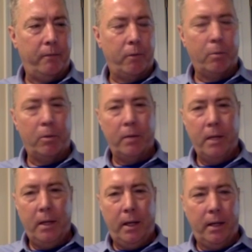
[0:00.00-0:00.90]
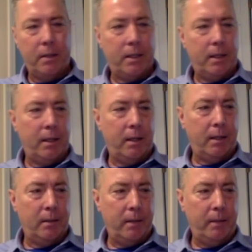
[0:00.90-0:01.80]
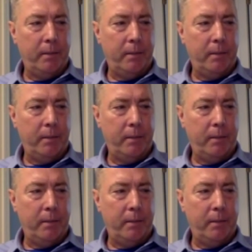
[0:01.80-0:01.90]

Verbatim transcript: a formal anti uh,